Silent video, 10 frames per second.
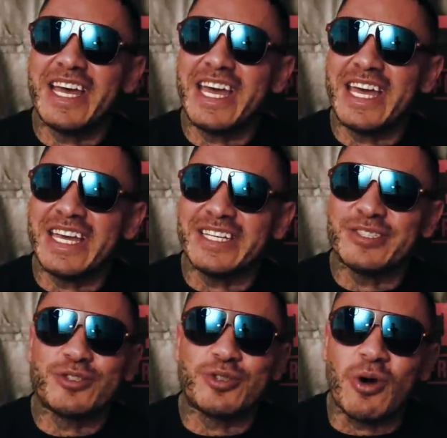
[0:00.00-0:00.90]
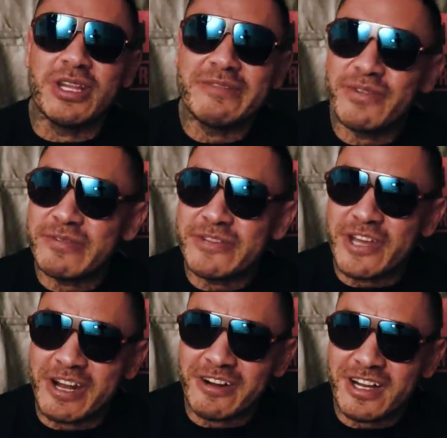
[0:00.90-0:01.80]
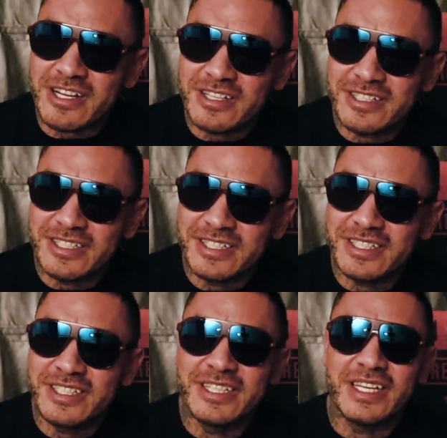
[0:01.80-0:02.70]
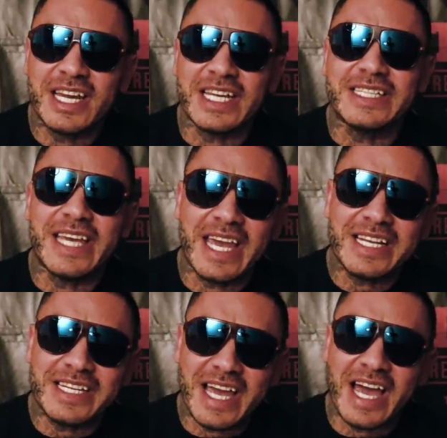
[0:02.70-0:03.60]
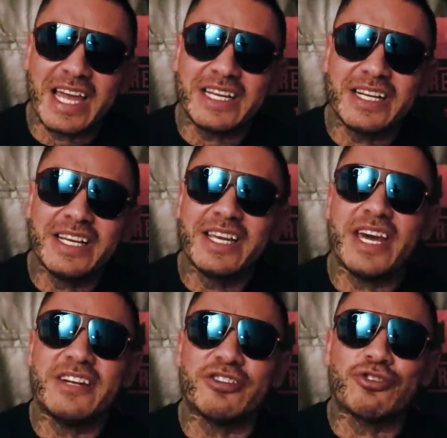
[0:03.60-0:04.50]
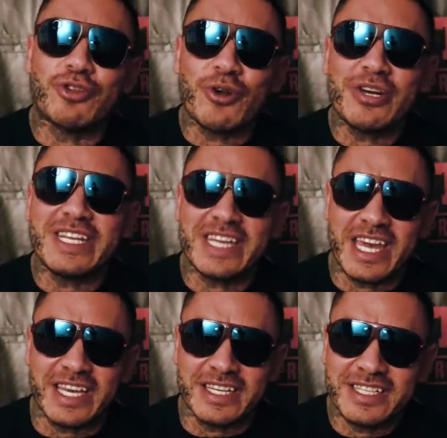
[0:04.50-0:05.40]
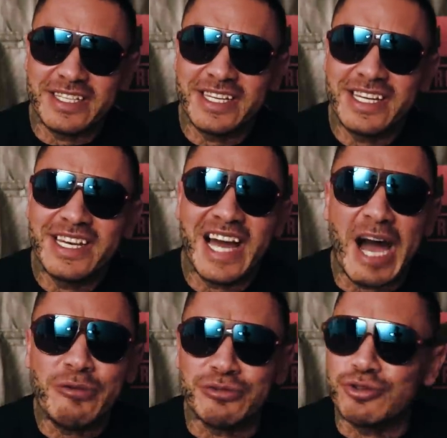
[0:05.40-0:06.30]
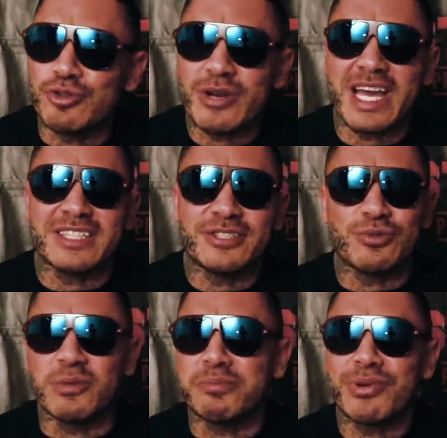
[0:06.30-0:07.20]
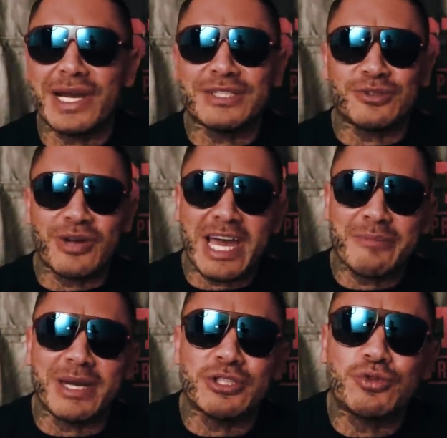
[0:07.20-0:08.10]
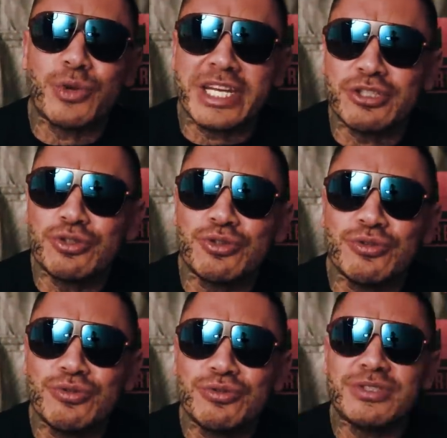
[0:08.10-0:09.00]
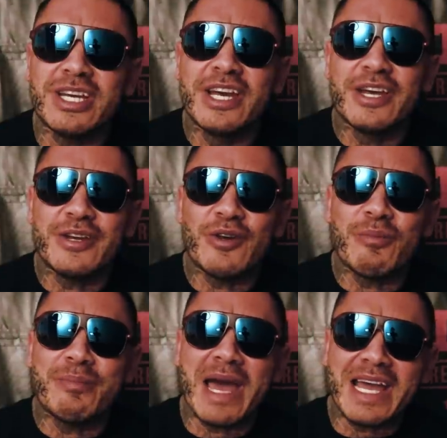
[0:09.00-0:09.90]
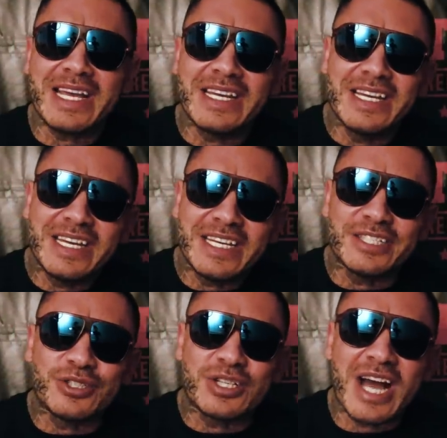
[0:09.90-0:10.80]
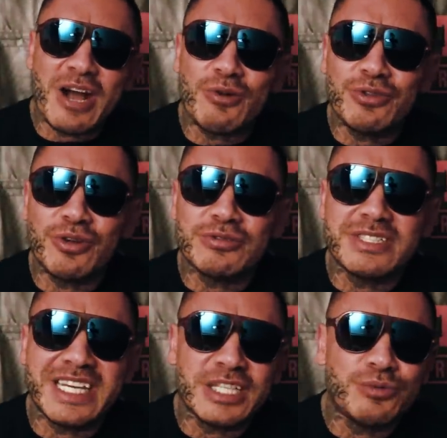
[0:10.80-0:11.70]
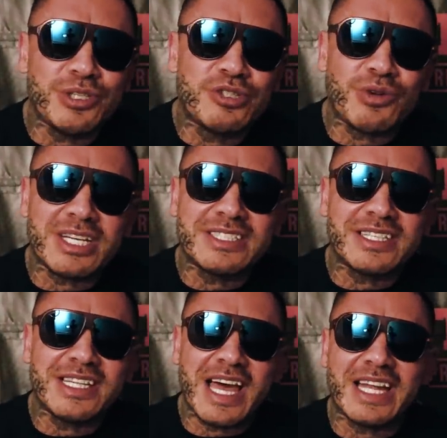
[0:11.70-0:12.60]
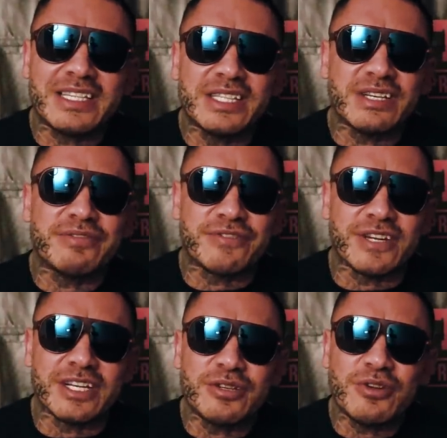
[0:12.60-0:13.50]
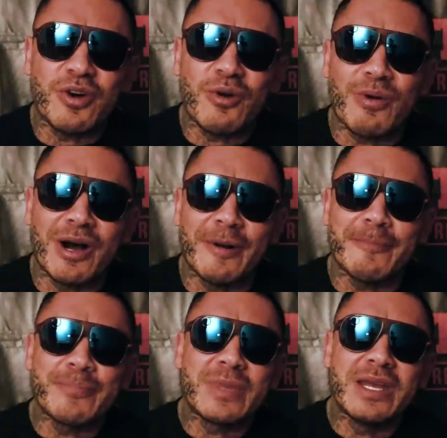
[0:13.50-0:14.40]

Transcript: a stolen Riviera, a Tech nine, and a thirty-eight. I was dressed to impress, you know, I had my suede shoes. You know, back in Chicago in those days, we dressed a lot different. You know, um,